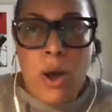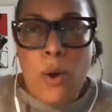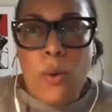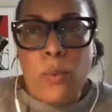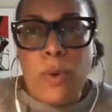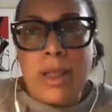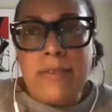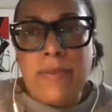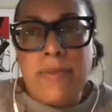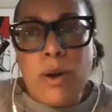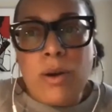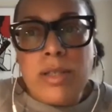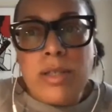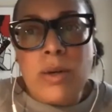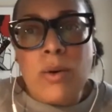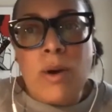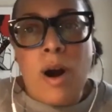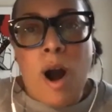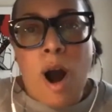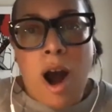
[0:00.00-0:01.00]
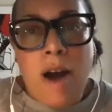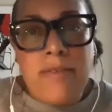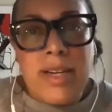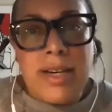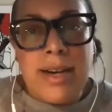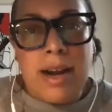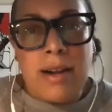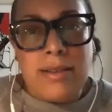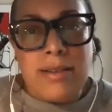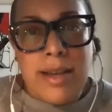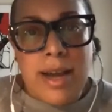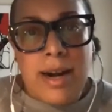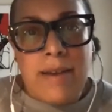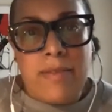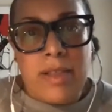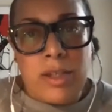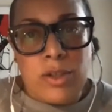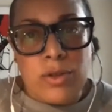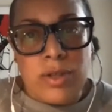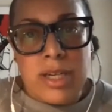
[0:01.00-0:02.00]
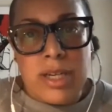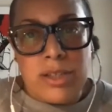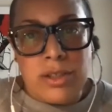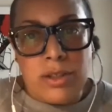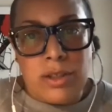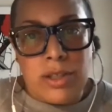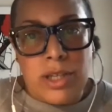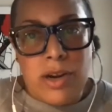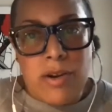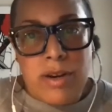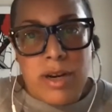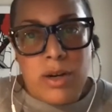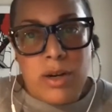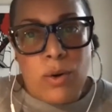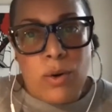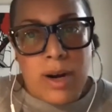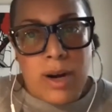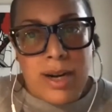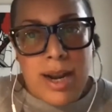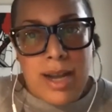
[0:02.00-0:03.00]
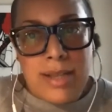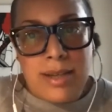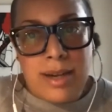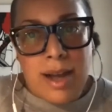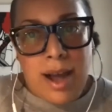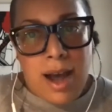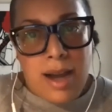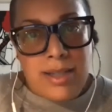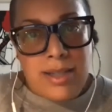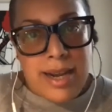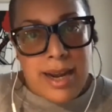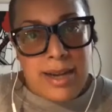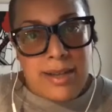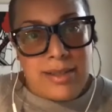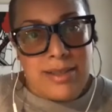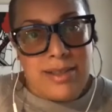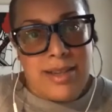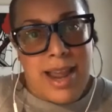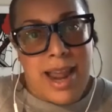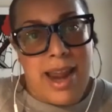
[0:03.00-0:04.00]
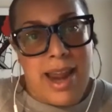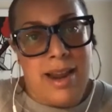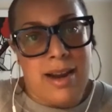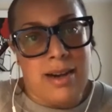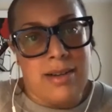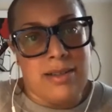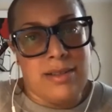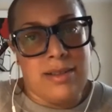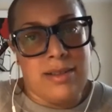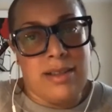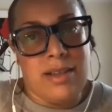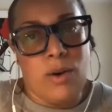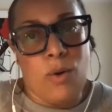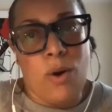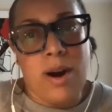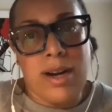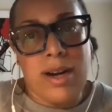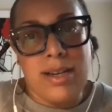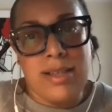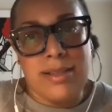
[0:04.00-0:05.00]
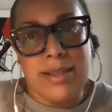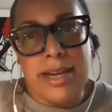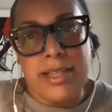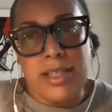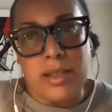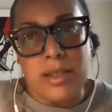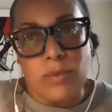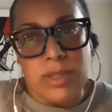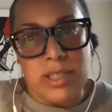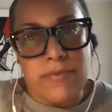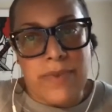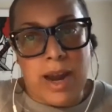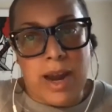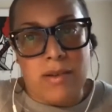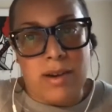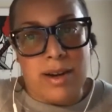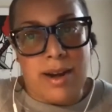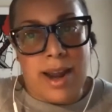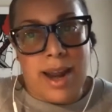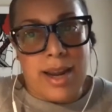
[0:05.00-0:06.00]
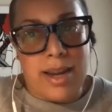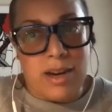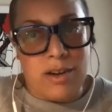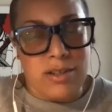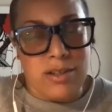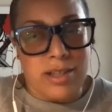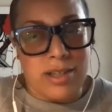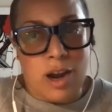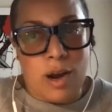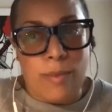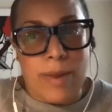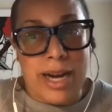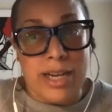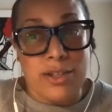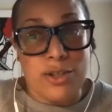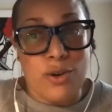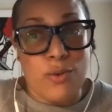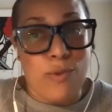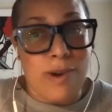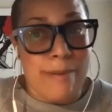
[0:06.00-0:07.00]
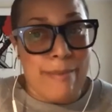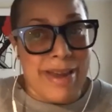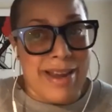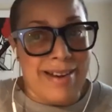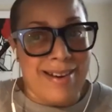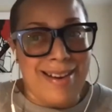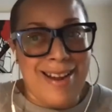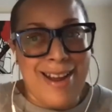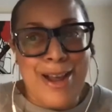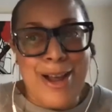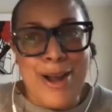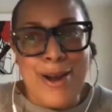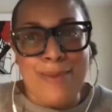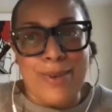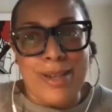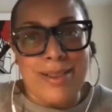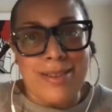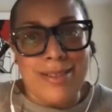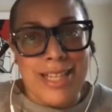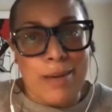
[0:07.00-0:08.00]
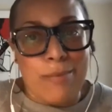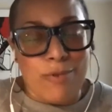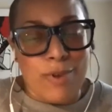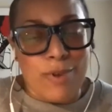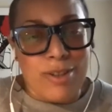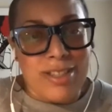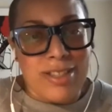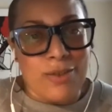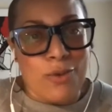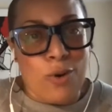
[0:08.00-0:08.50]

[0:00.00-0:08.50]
with folks who are often outside of the traditional union organizing context. And the organization was founded 8 years ago by 2 women with deep roots in